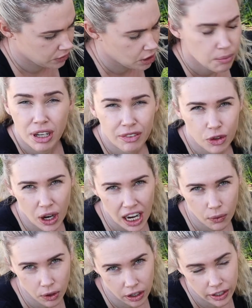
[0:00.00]
But if you
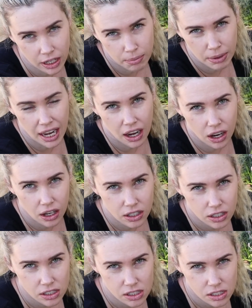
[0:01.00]
are worried about
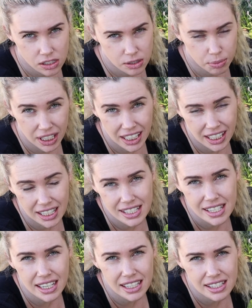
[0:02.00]
spreading any
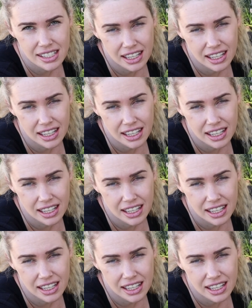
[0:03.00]
seeds,